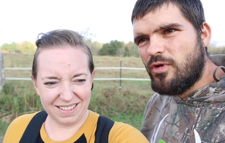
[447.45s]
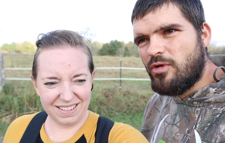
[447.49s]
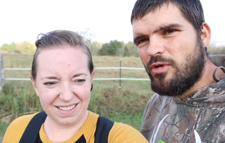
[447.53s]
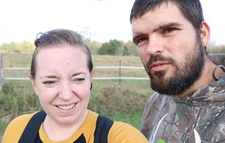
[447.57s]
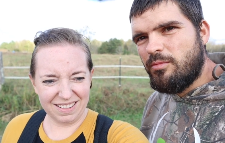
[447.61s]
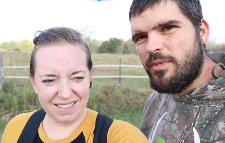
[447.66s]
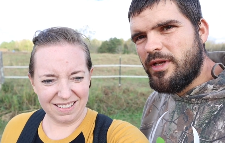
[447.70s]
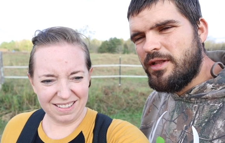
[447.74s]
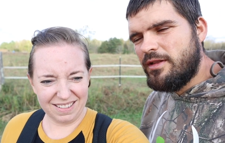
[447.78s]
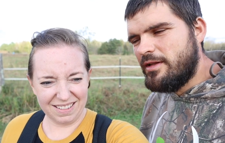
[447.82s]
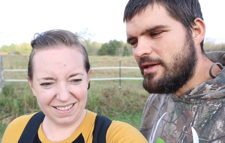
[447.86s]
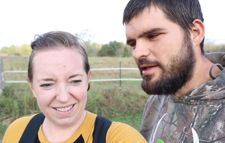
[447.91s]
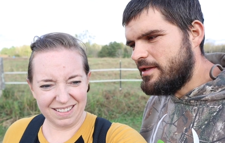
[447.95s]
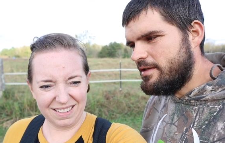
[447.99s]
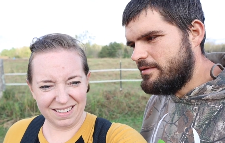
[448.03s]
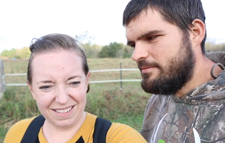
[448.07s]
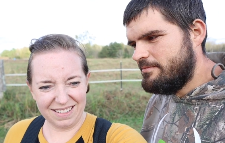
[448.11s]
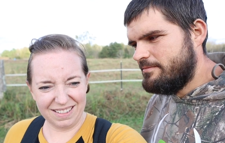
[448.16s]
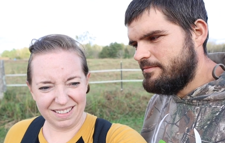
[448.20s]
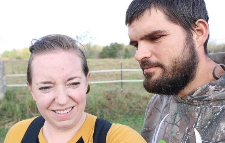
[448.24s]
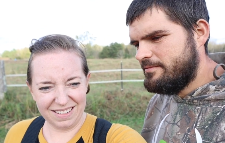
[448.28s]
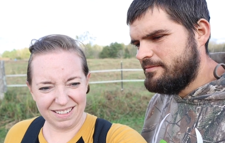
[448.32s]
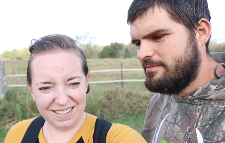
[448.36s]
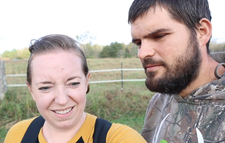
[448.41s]
Speaker 1: Your ability.
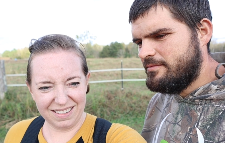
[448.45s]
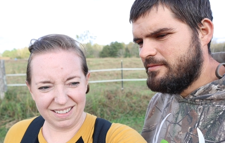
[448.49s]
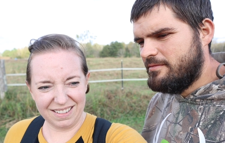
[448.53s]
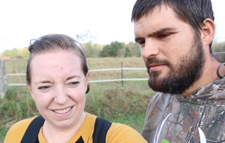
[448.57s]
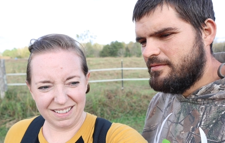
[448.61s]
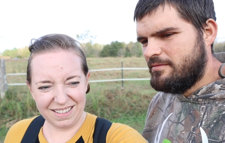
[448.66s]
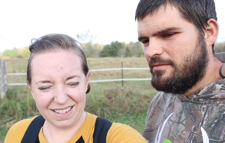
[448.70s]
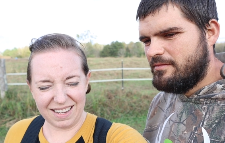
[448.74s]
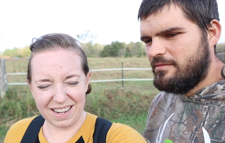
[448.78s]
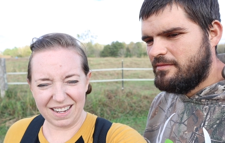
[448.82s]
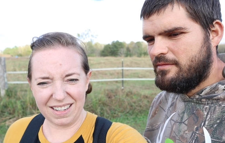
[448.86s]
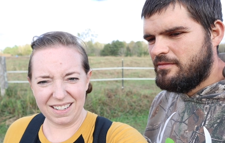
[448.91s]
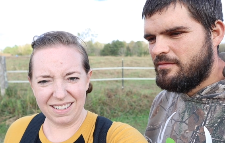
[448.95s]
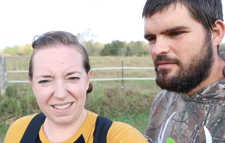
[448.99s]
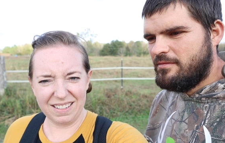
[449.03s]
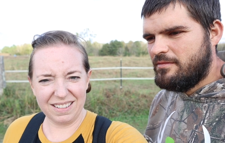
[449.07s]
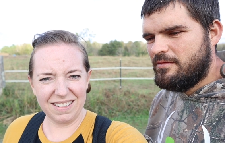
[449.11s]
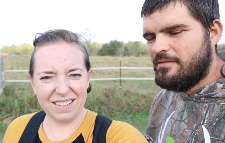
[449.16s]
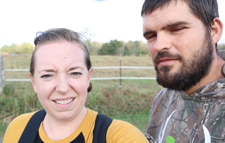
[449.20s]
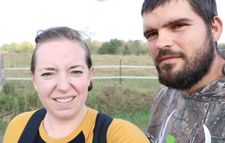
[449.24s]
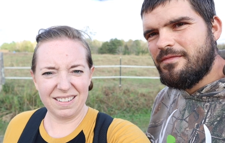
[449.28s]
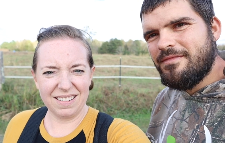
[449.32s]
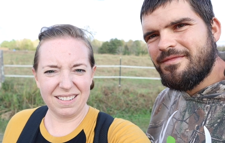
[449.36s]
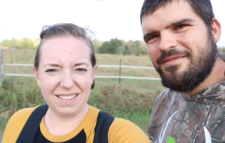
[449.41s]
Speaker 2: Yeah,
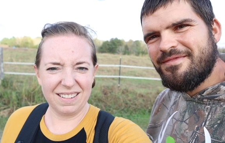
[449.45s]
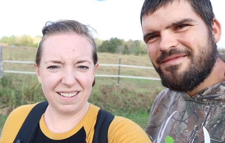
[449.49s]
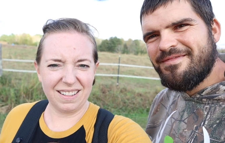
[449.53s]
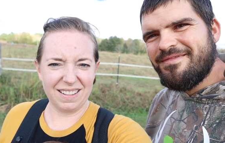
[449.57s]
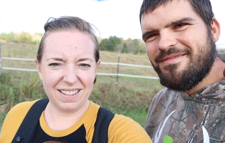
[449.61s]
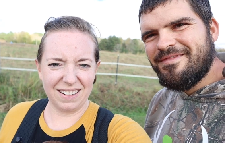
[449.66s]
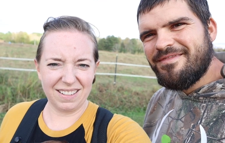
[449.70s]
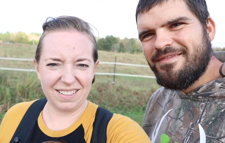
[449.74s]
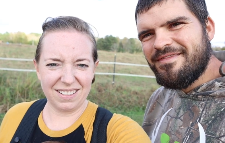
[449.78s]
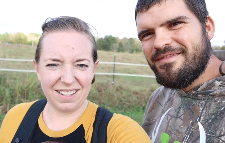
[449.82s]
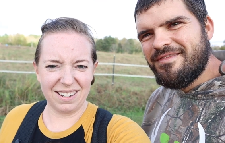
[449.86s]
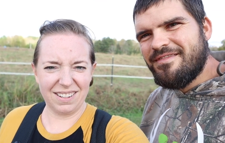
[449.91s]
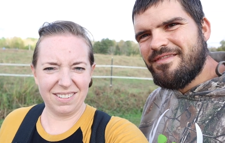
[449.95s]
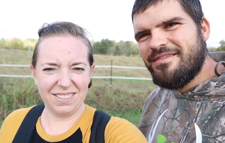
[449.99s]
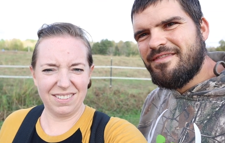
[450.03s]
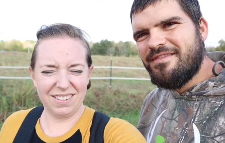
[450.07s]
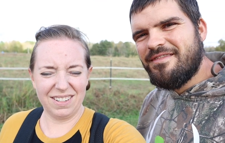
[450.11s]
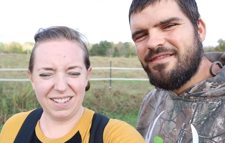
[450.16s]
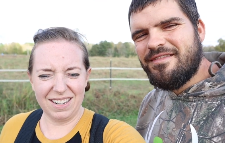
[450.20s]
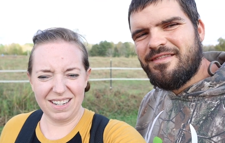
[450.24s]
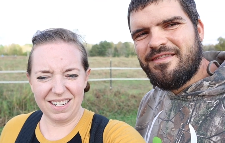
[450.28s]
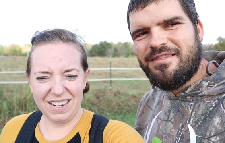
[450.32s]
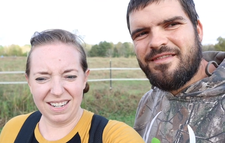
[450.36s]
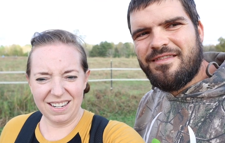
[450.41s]
I think so.
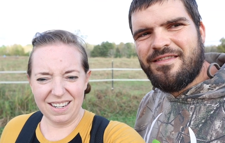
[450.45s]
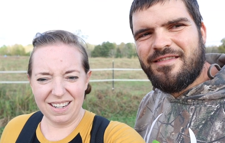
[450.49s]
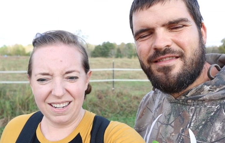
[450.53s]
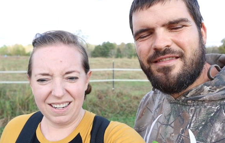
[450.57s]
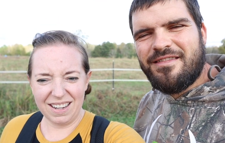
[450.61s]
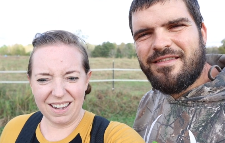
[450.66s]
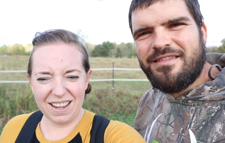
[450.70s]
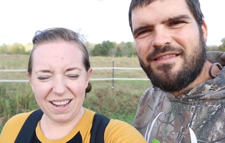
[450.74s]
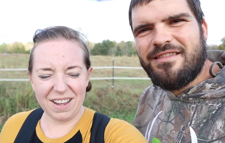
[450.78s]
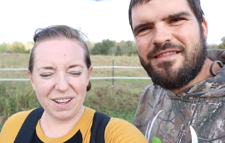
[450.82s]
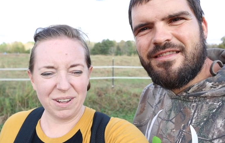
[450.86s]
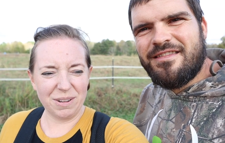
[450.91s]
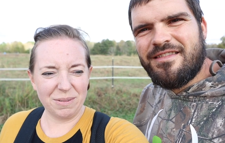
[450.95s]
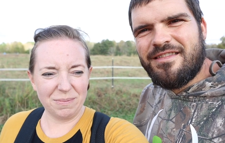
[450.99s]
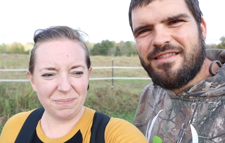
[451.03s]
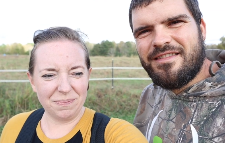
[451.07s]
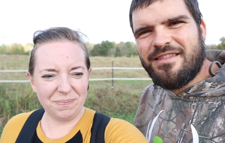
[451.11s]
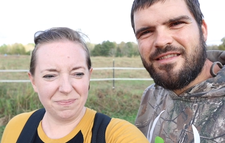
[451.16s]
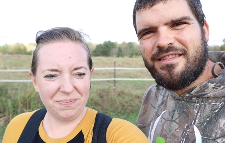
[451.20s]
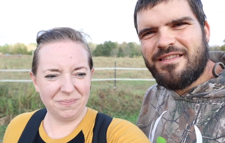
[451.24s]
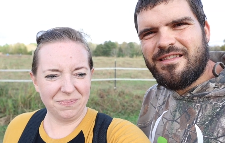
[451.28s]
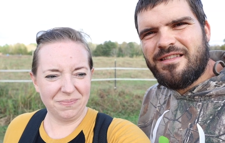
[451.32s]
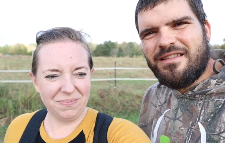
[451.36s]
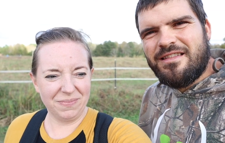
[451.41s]

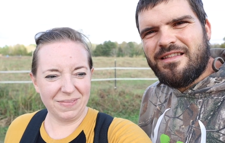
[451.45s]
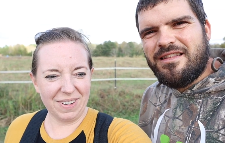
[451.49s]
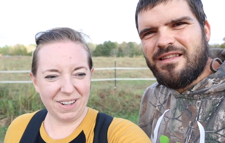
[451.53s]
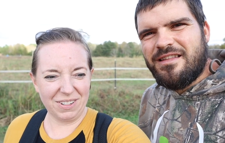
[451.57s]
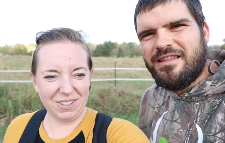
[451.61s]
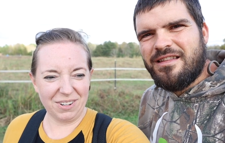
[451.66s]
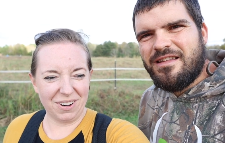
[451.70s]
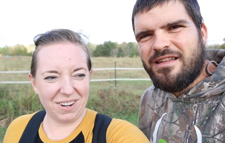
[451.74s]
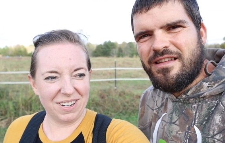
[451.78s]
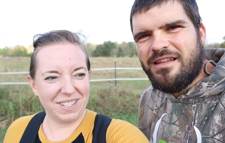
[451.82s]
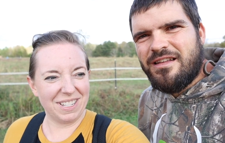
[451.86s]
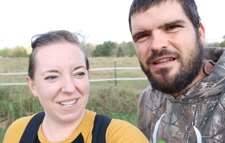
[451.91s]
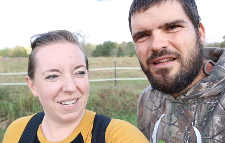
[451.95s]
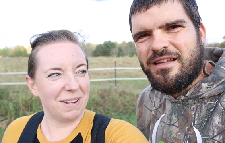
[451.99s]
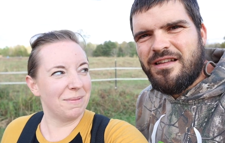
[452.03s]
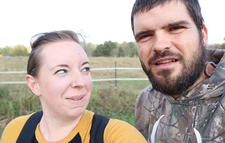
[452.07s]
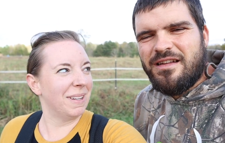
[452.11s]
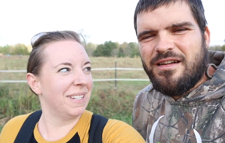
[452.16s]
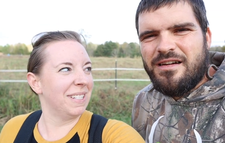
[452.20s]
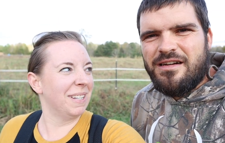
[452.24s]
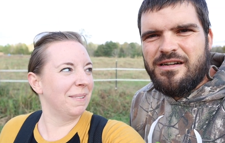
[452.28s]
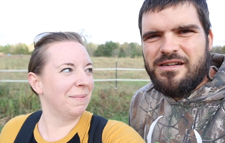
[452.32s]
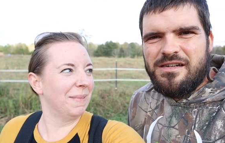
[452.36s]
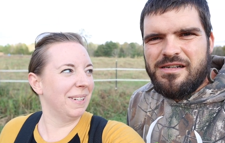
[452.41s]
Um, oh, sorry, I was thinking
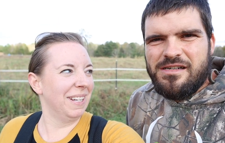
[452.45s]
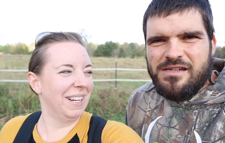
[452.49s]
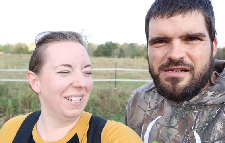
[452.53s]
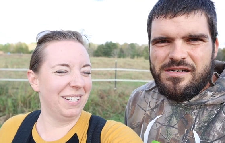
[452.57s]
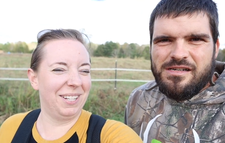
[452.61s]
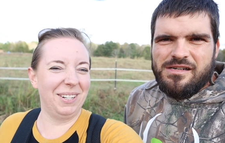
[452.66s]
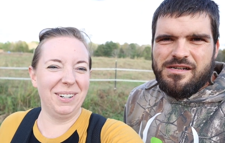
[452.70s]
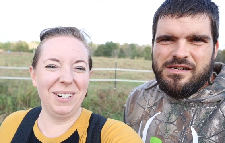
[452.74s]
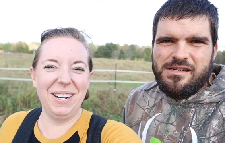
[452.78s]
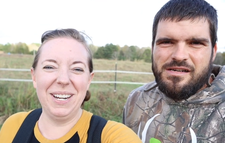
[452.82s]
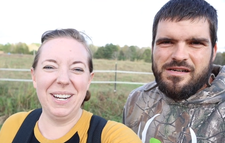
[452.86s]
about something else